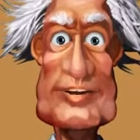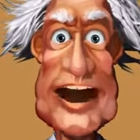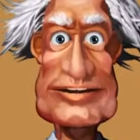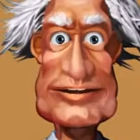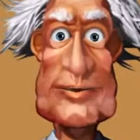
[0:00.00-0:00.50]

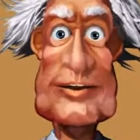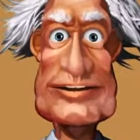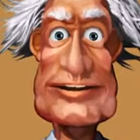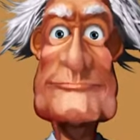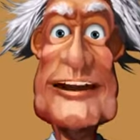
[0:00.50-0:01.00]
just
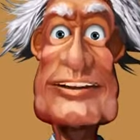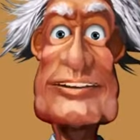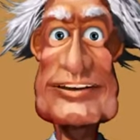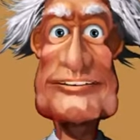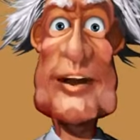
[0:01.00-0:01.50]
20
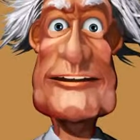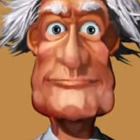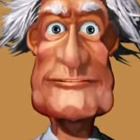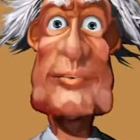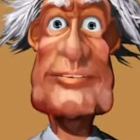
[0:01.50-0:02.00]
miles from a
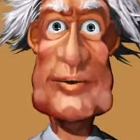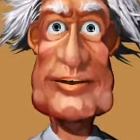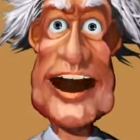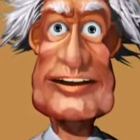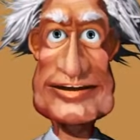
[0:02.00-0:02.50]
power
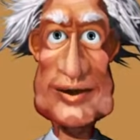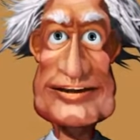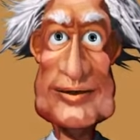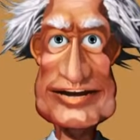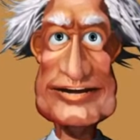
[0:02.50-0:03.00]
line who
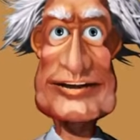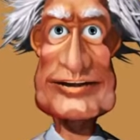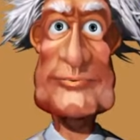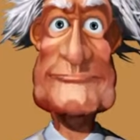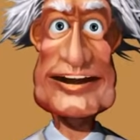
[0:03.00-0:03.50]
looked
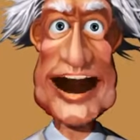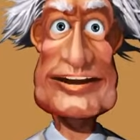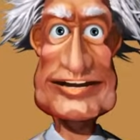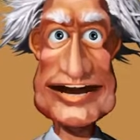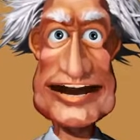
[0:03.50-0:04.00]
into my
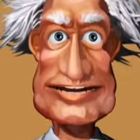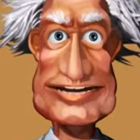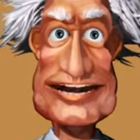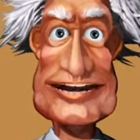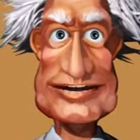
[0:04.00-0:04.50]
eyes and
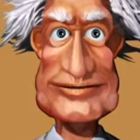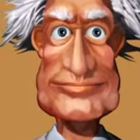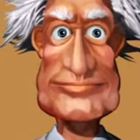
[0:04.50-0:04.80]
said,